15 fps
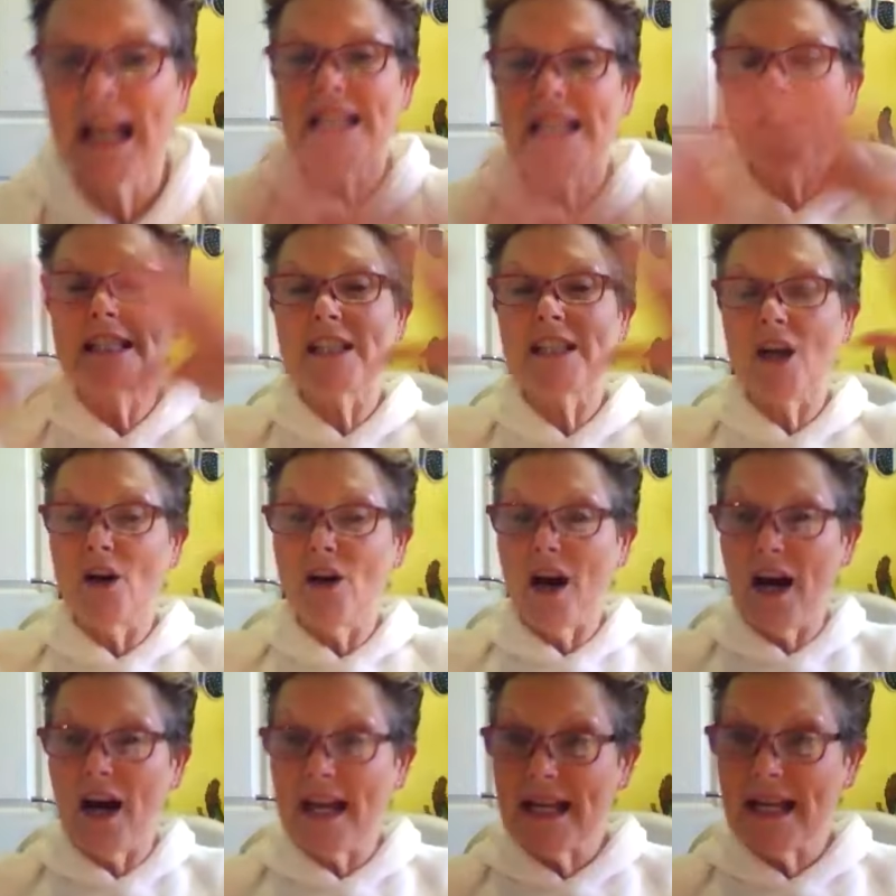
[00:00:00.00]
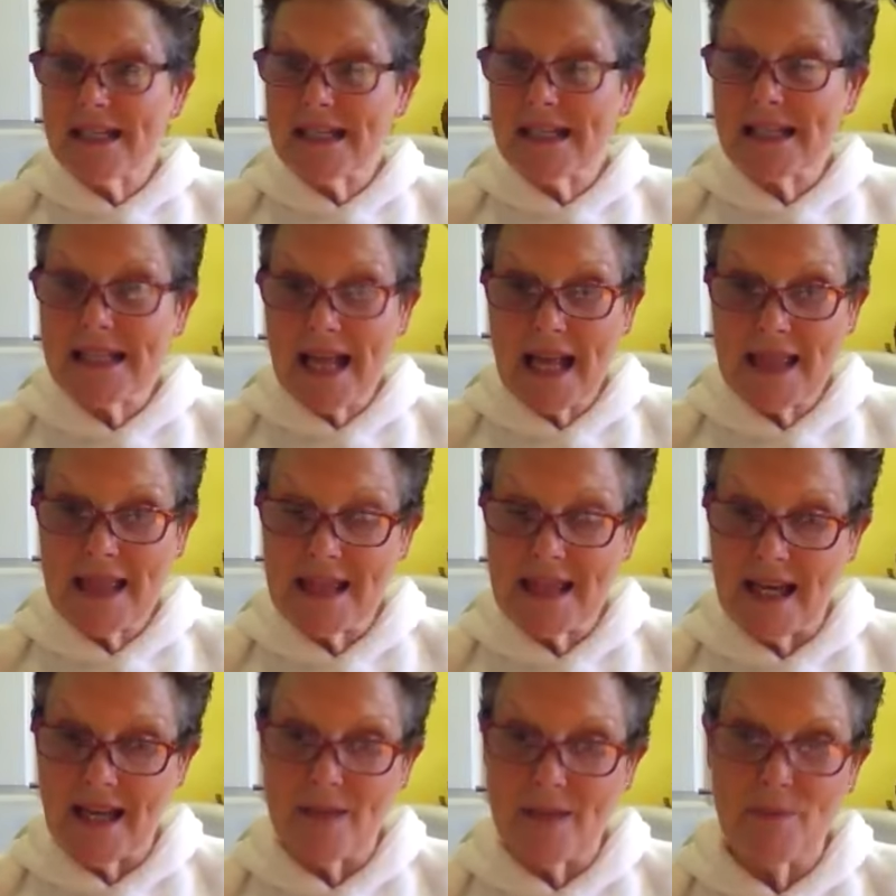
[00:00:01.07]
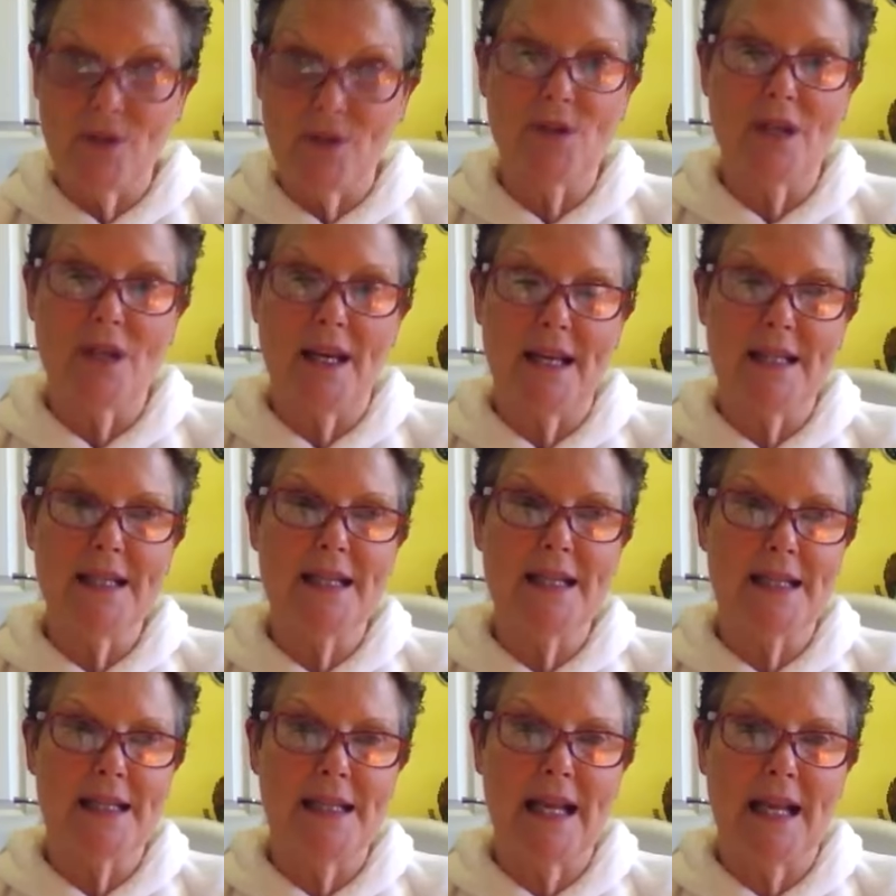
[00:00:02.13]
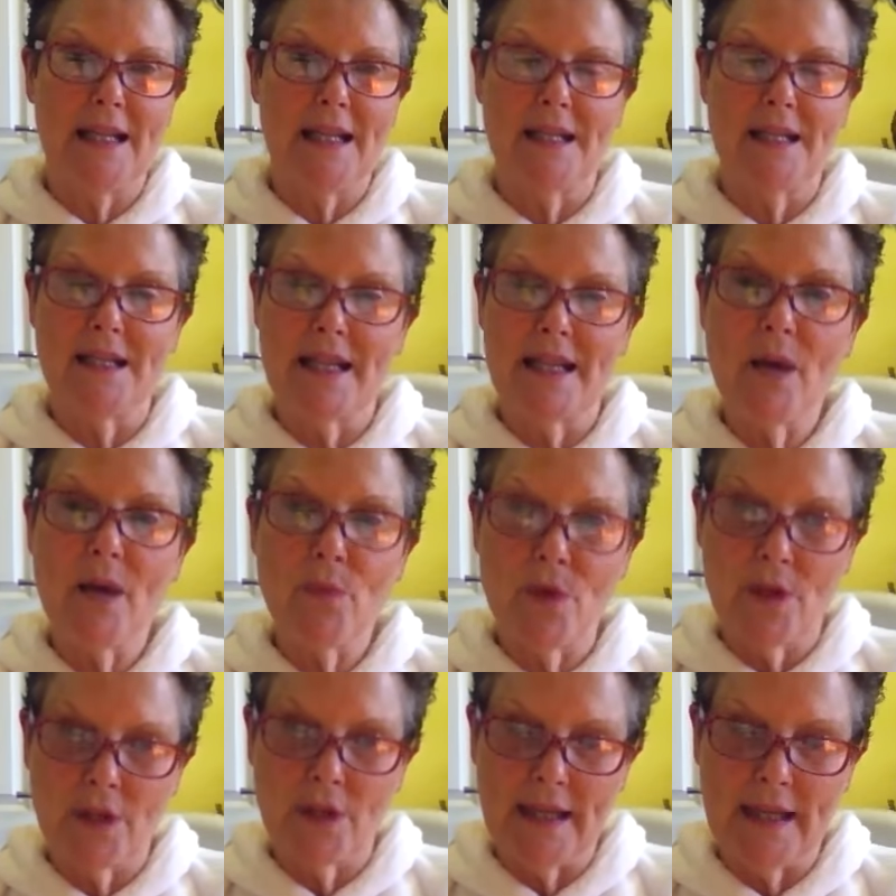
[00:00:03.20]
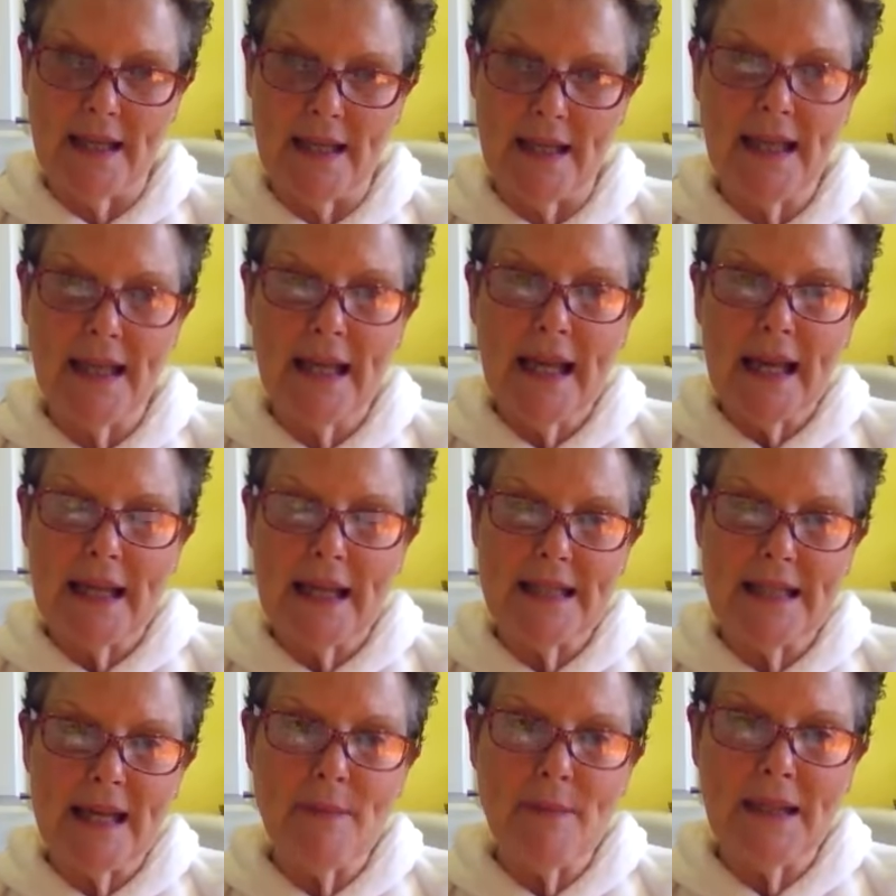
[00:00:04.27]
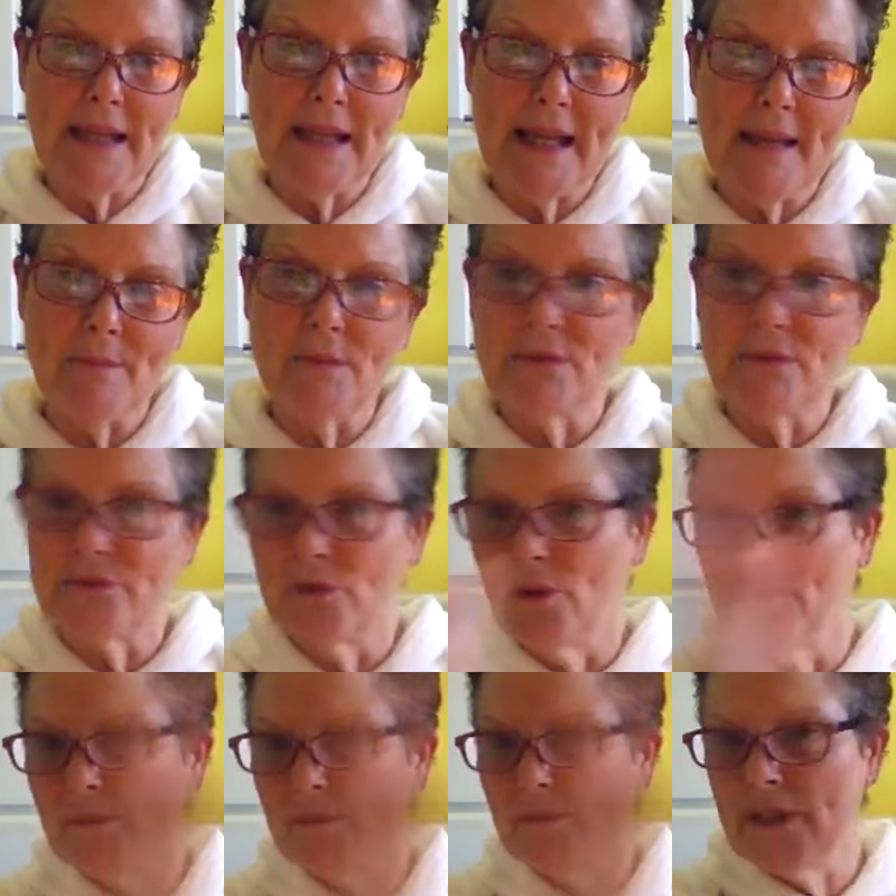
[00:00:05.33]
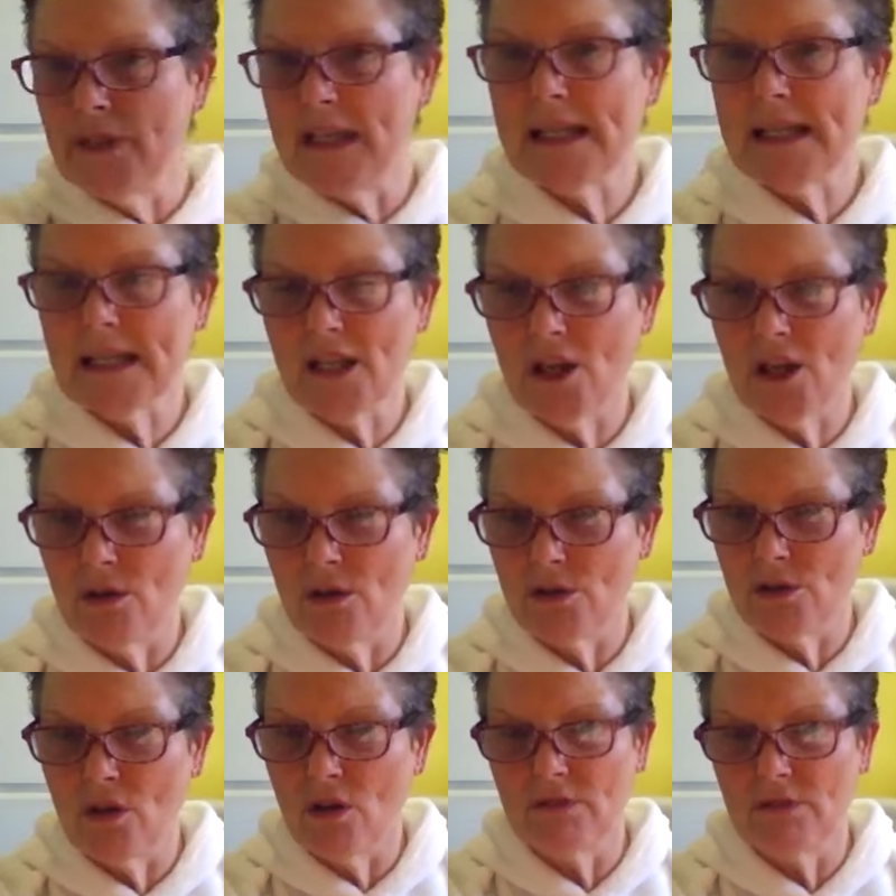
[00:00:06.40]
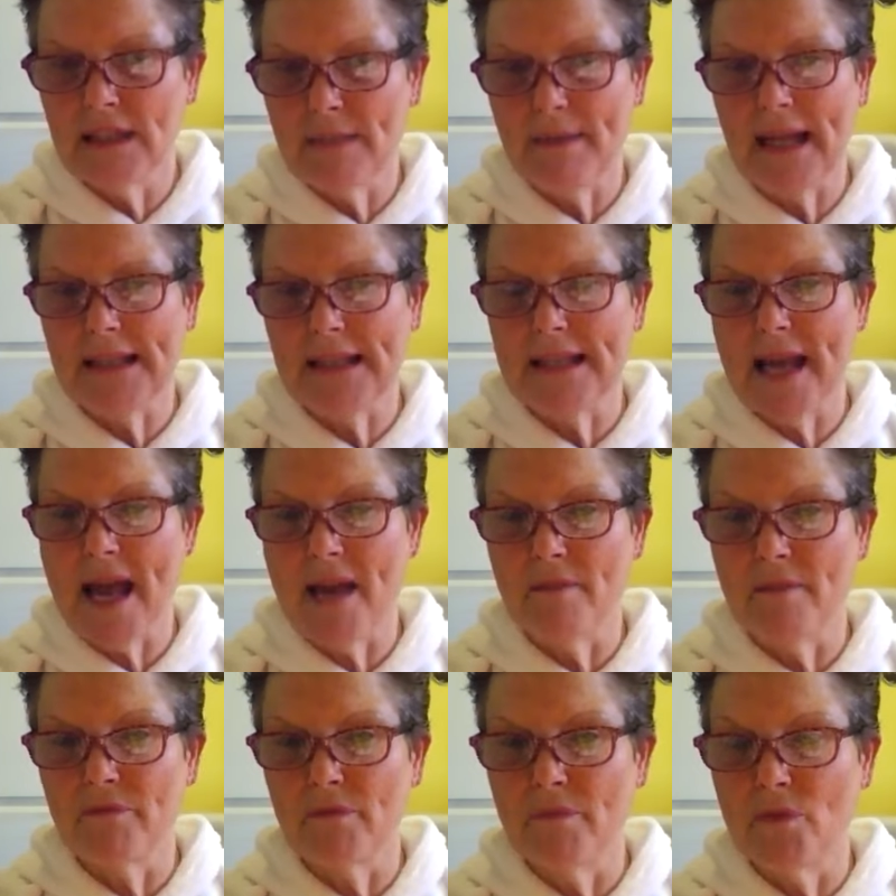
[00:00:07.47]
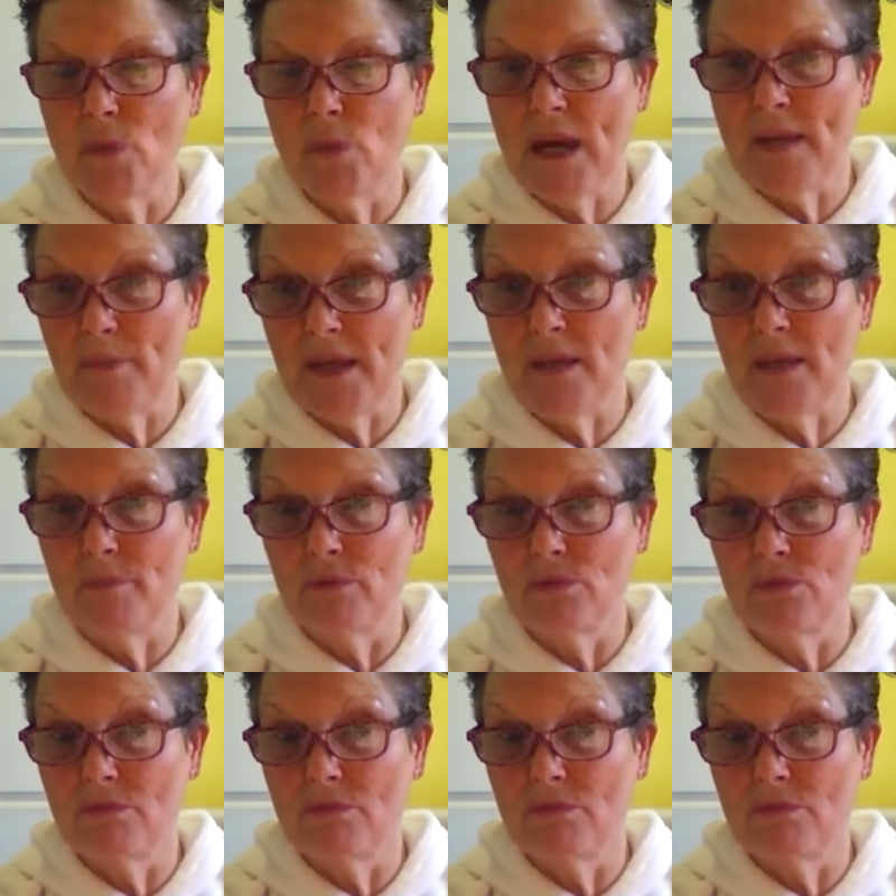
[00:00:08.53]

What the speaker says: So I understand that, because I understand that networking and MLM from years ago has got a really bad name from the way people